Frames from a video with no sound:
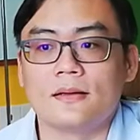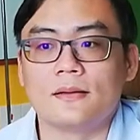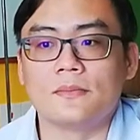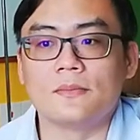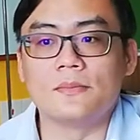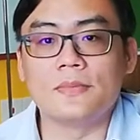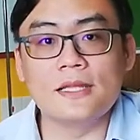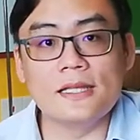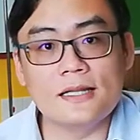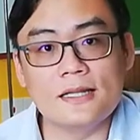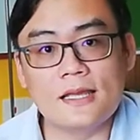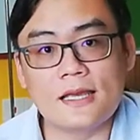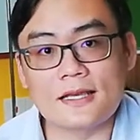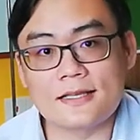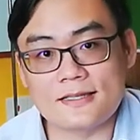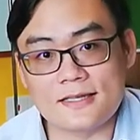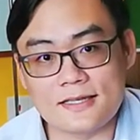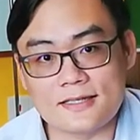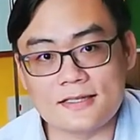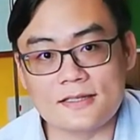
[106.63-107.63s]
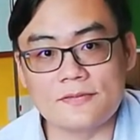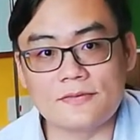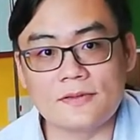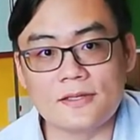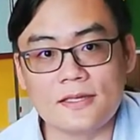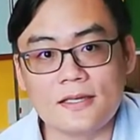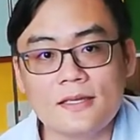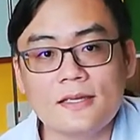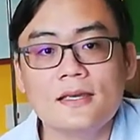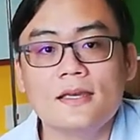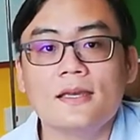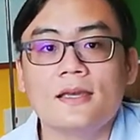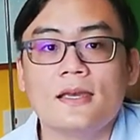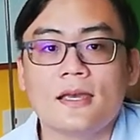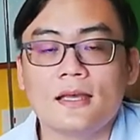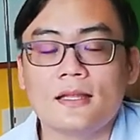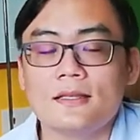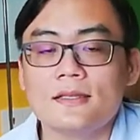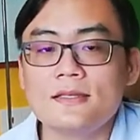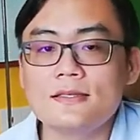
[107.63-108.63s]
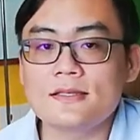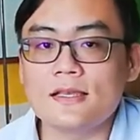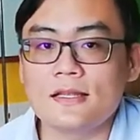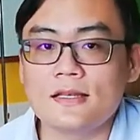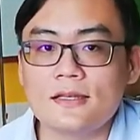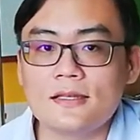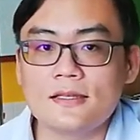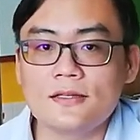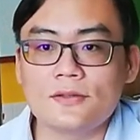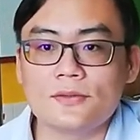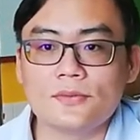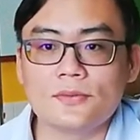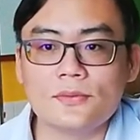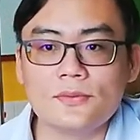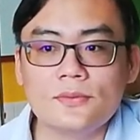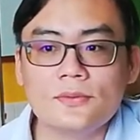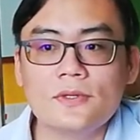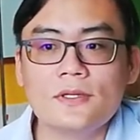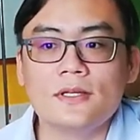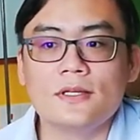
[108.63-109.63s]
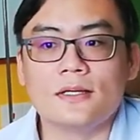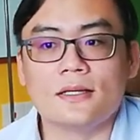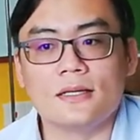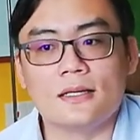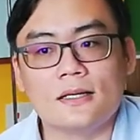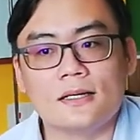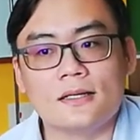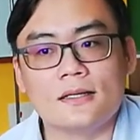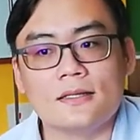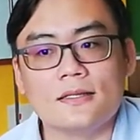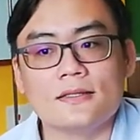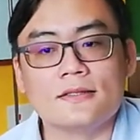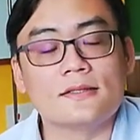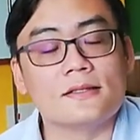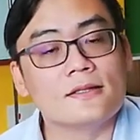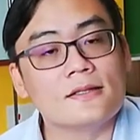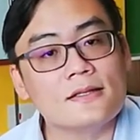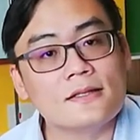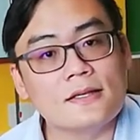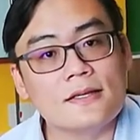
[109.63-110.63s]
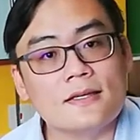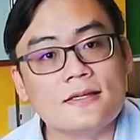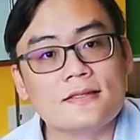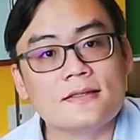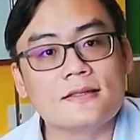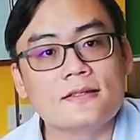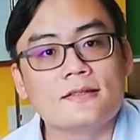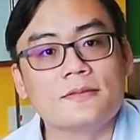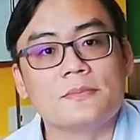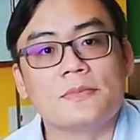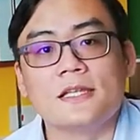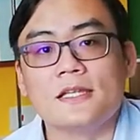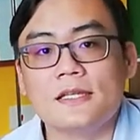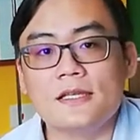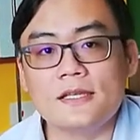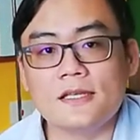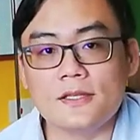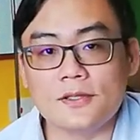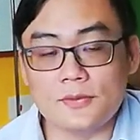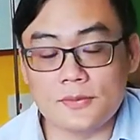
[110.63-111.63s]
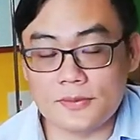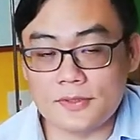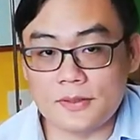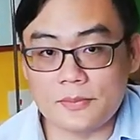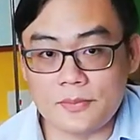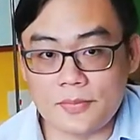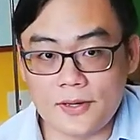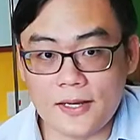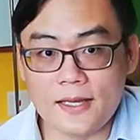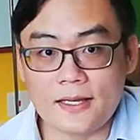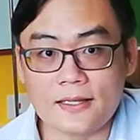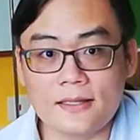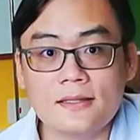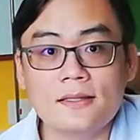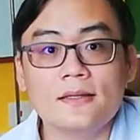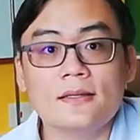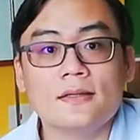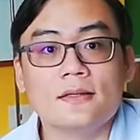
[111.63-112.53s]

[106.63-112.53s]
bleed excessively. And this can lead to, in certain cases, bleeding into the brain.